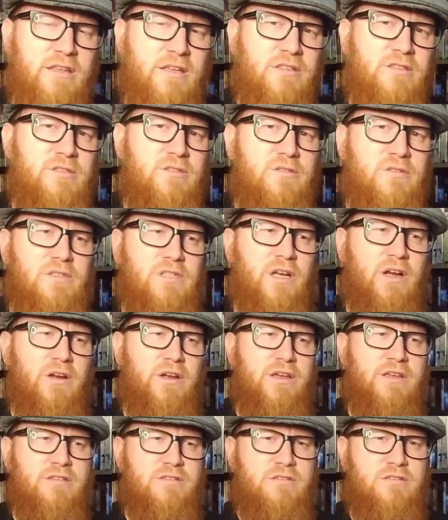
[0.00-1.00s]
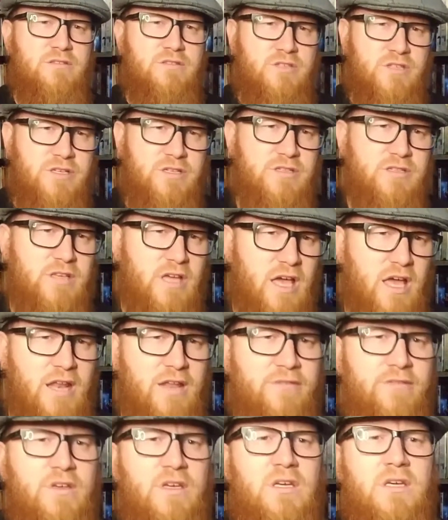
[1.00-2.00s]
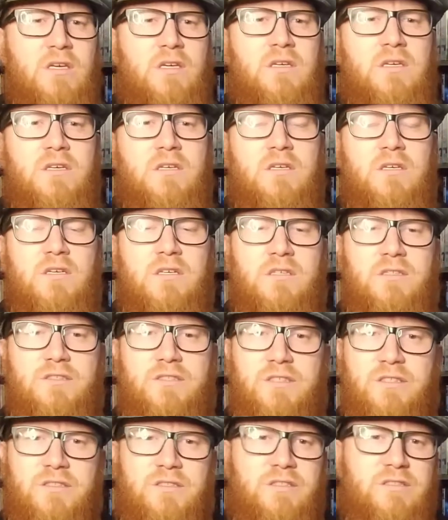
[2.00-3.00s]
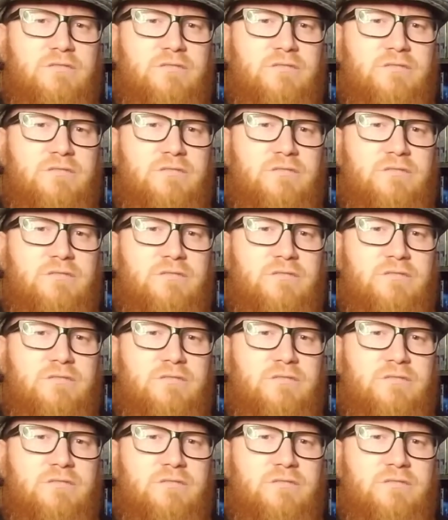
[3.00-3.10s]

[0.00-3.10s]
too serious and just kind of just